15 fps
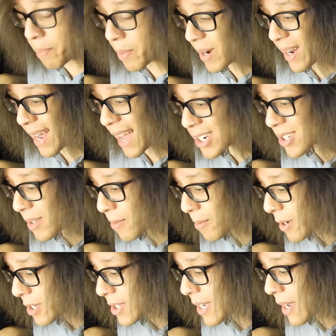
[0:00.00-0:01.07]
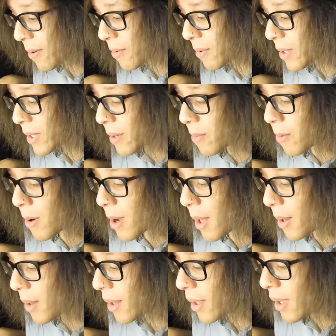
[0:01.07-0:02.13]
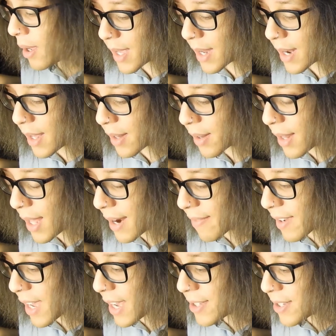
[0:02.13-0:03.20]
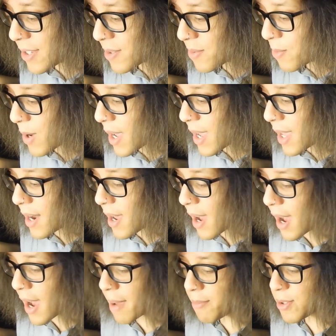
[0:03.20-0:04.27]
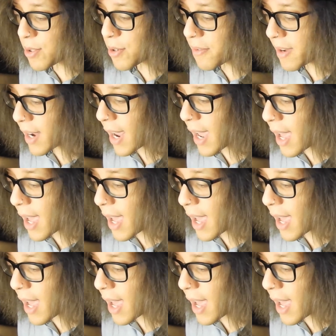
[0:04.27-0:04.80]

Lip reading: but it actually works out really well in a lot of cases when I'm serving